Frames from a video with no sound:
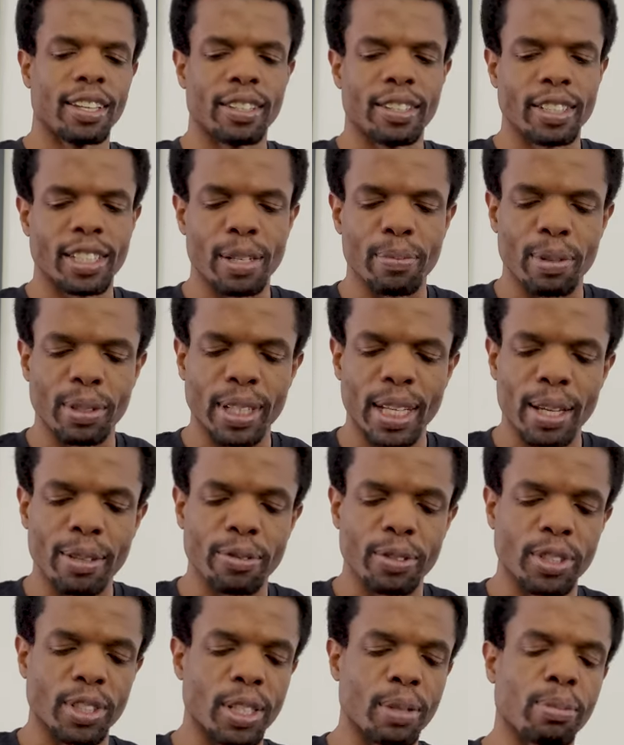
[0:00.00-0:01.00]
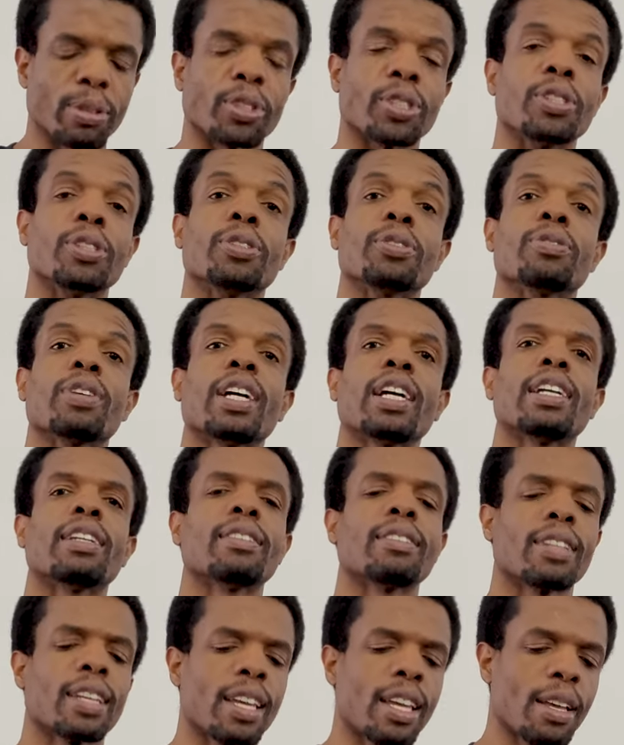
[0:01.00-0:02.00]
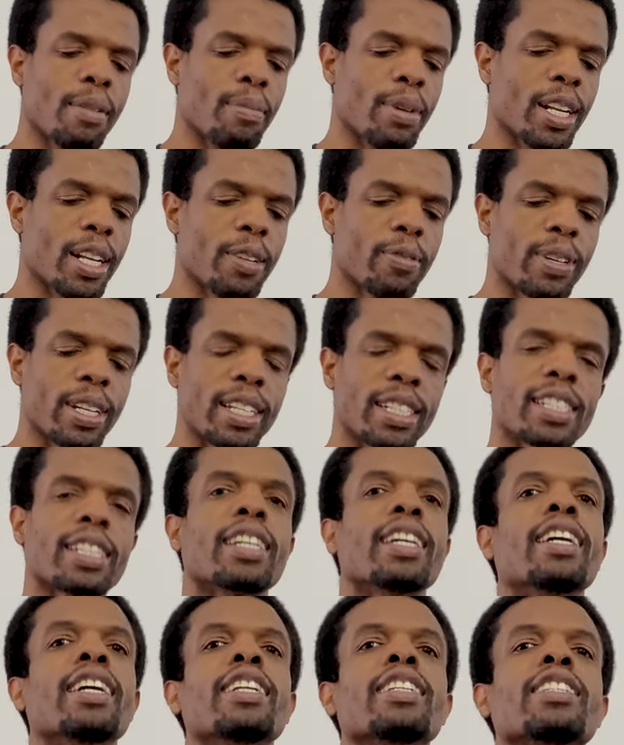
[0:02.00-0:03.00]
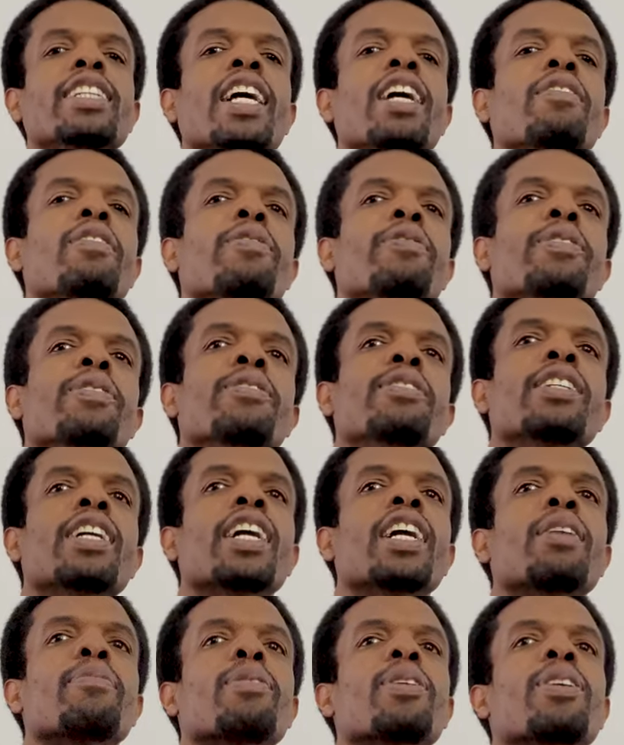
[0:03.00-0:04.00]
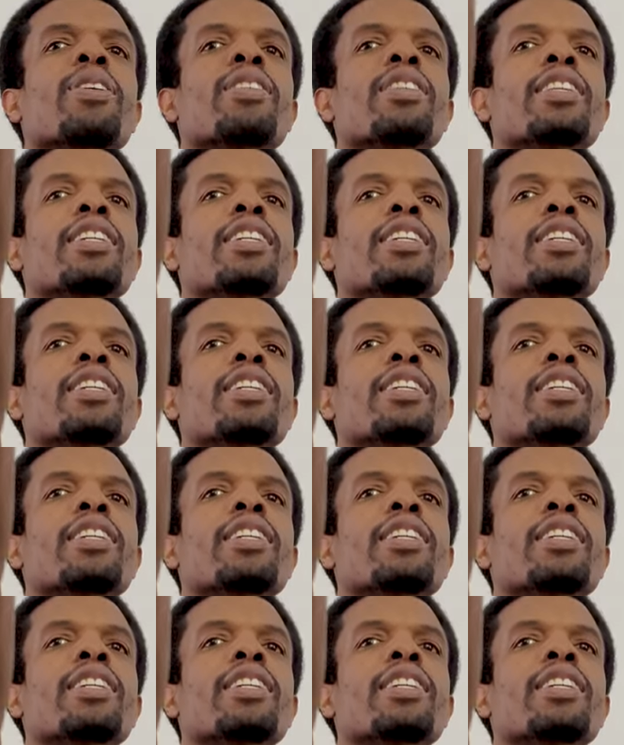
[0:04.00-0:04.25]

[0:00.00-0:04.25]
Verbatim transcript: simple names for simple shoes, right? But anyways, it is now review time on